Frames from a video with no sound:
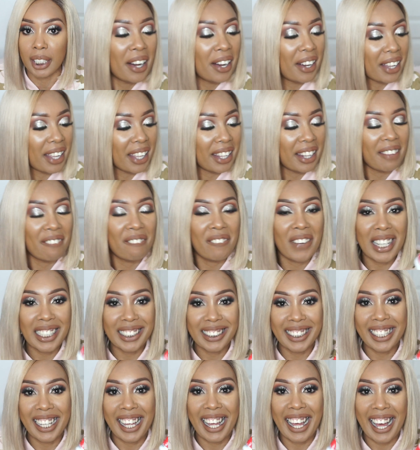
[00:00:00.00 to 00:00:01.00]
Okay, the first
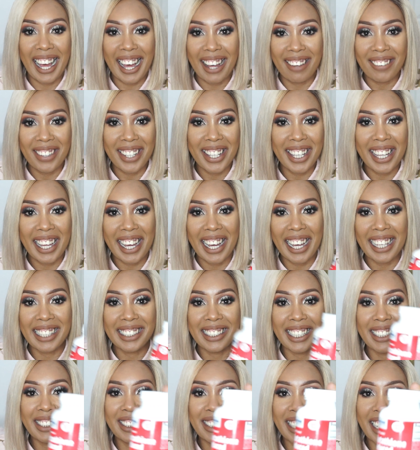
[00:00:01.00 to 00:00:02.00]
thing I have here is
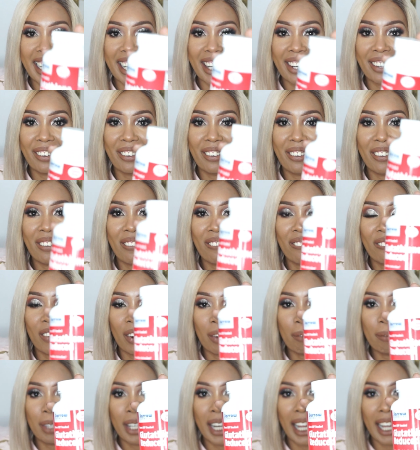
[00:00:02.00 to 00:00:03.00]
a Gero
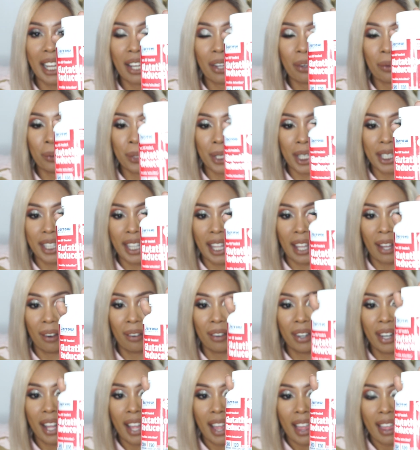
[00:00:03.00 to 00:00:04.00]
Formula
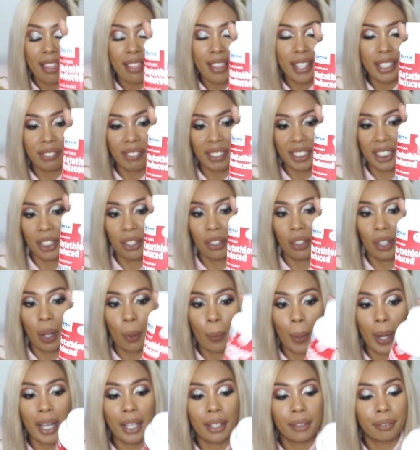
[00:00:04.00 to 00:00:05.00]
Glutathione, this particular
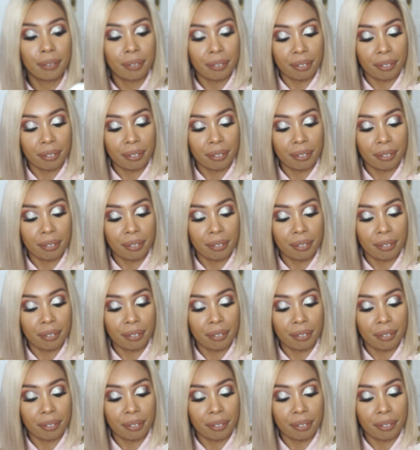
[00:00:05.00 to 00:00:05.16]
one.